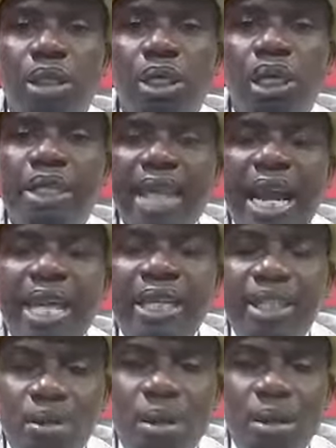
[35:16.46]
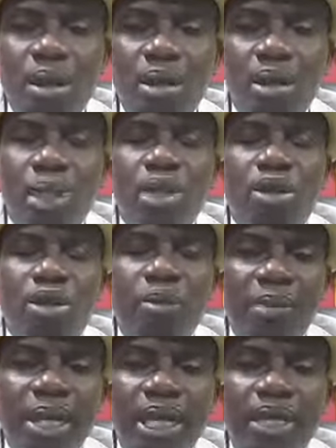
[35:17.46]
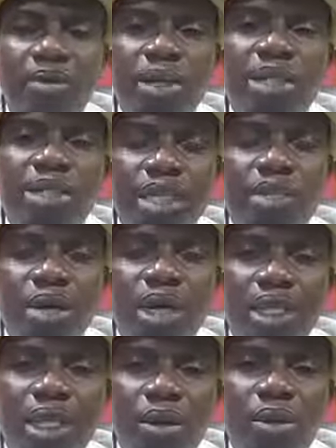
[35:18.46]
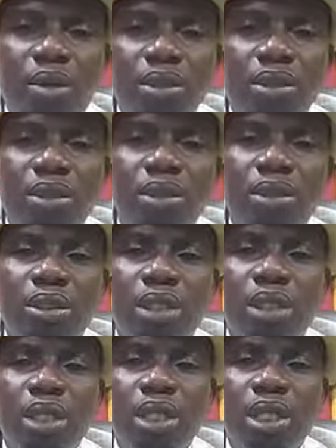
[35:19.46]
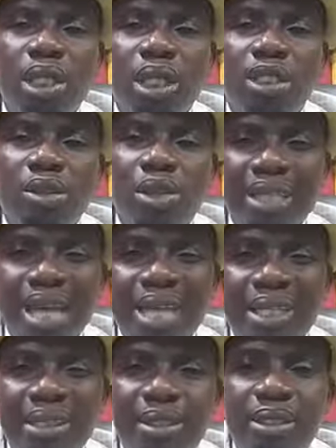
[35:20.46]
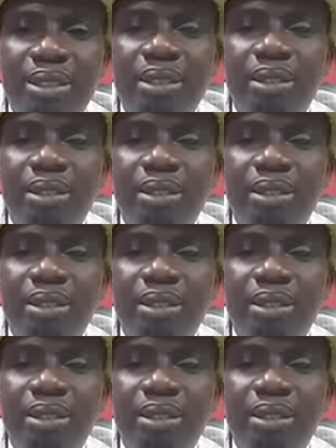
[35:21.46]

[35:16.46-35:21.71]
Is there anything wrong in complaining when sexual intercourse is not nice?